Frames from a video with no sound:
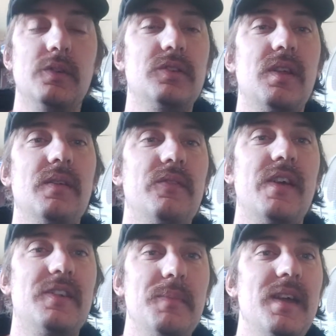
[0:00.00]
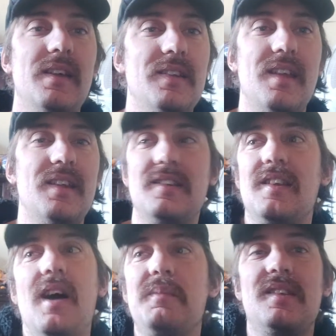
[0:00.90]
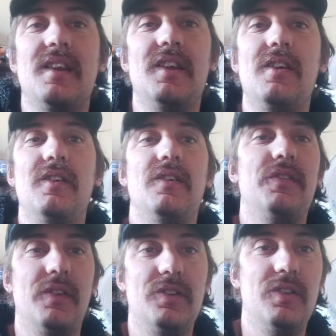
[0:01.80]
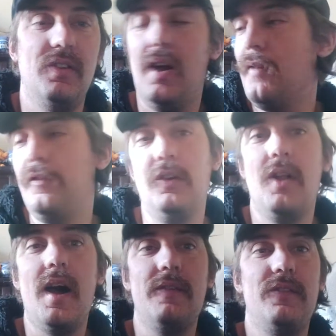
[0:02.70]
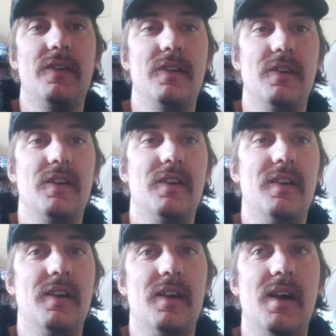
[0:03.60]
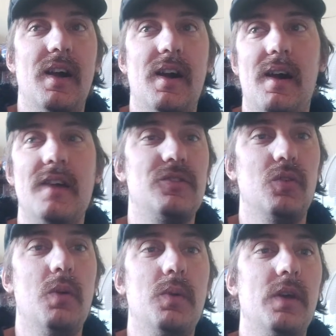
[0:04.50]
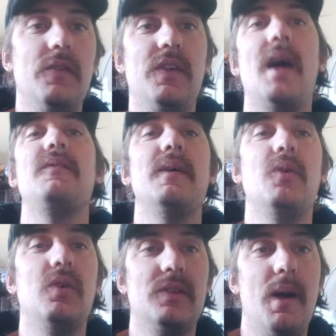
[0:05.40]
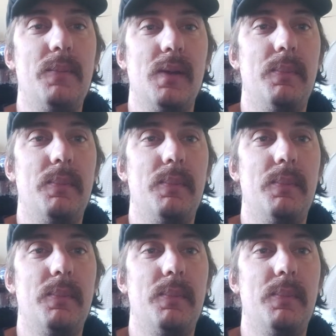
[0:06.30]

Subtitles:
doesn't affect me. I'm just gonna go to through life as normal. I don't think I've ever hooked up in a